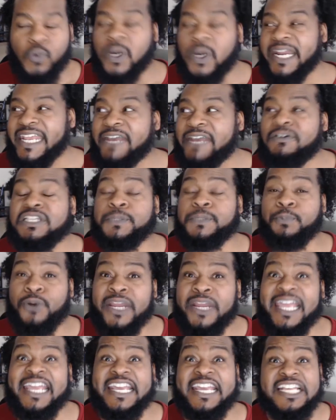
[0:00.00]
when he was
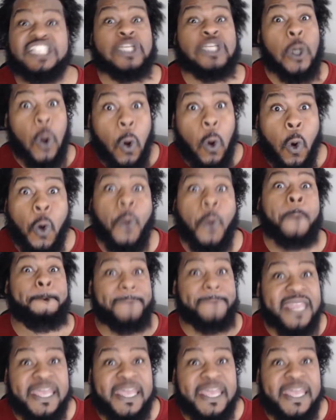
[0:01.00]
bringing his own